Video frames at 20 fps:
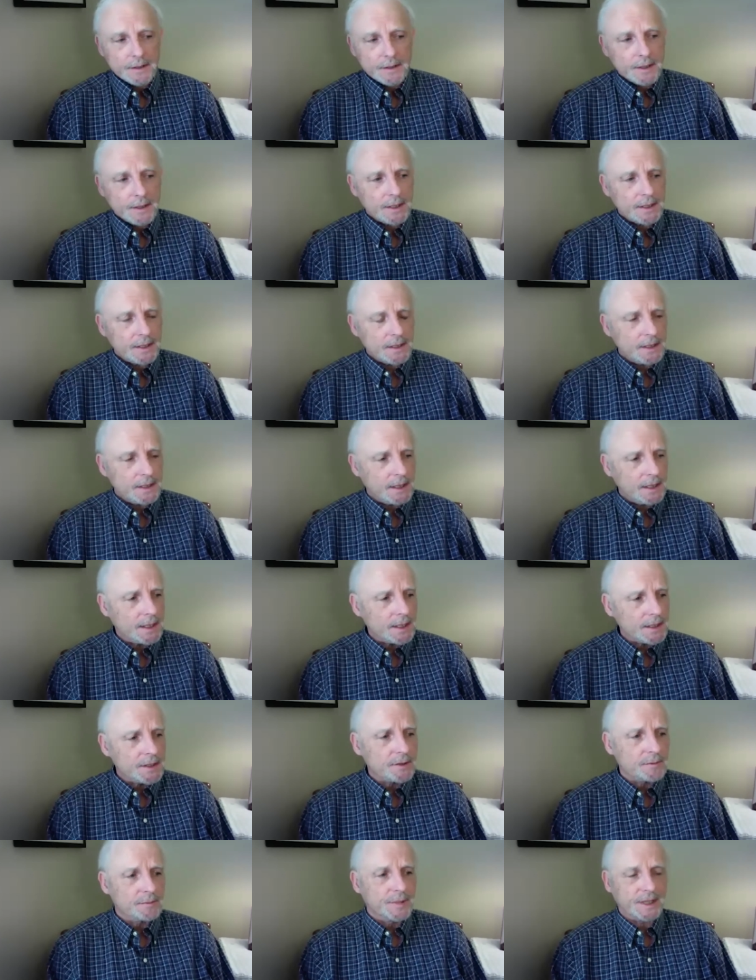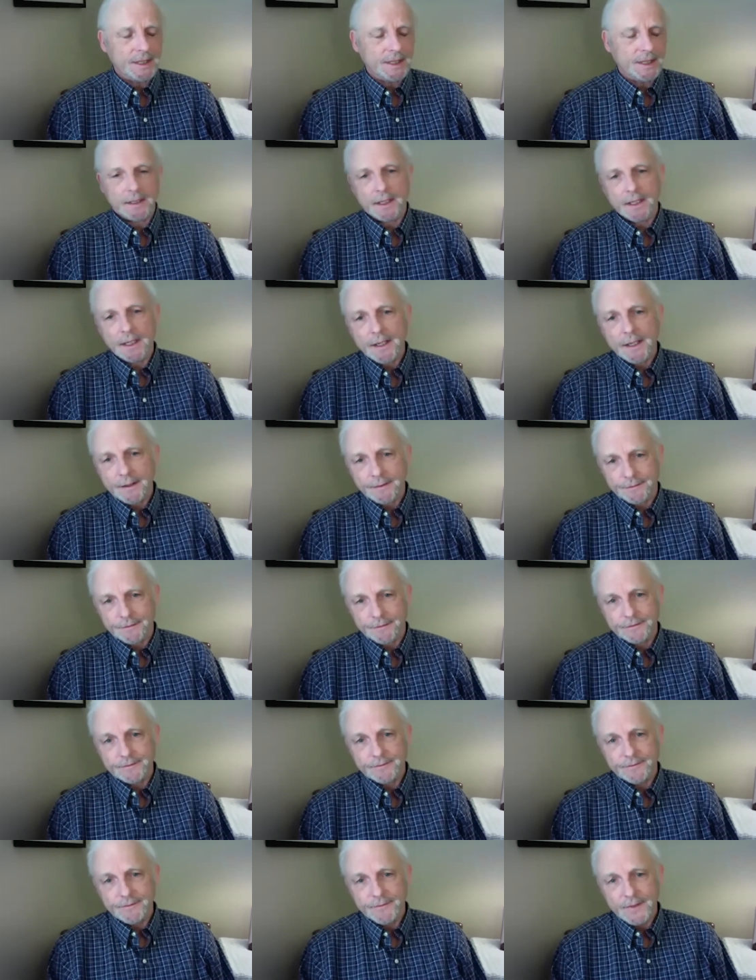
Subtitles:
that incubate life,